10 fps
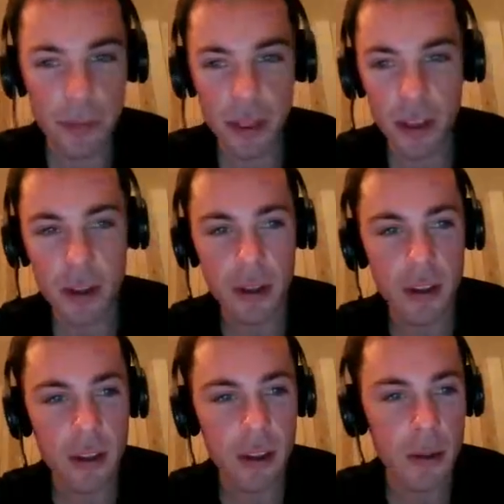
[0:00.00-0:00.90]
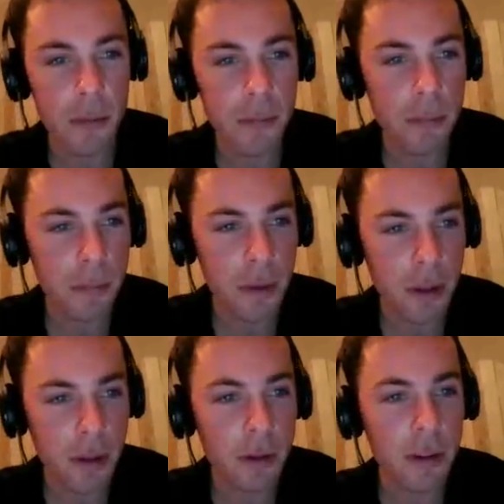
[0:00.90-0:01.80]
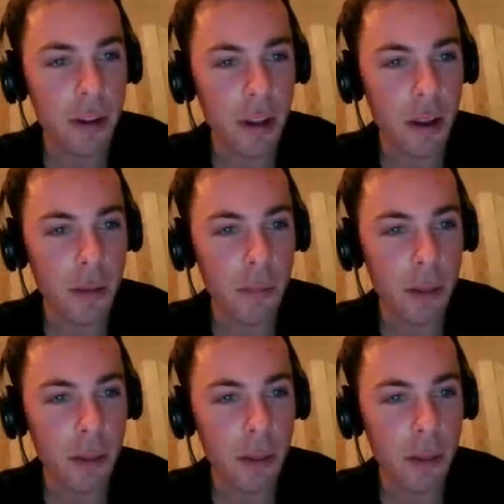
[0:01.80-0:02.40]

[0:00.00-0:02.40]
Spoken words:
Betramieux, look at that. Oh my